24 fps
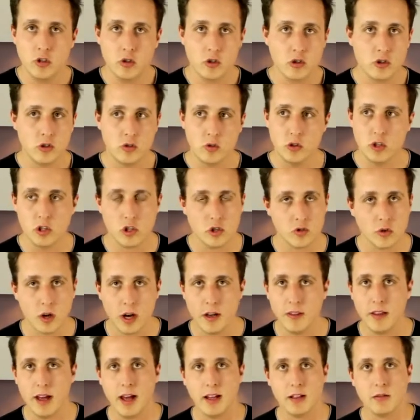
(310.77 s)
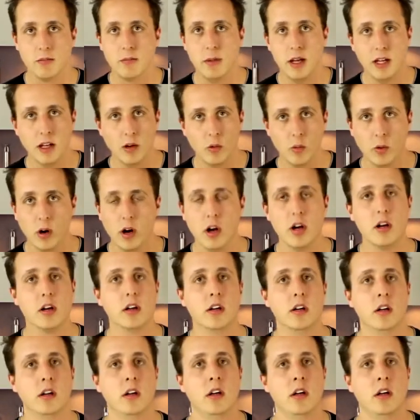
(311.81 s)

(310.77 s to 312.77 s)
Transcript: used to, just try that, make it work.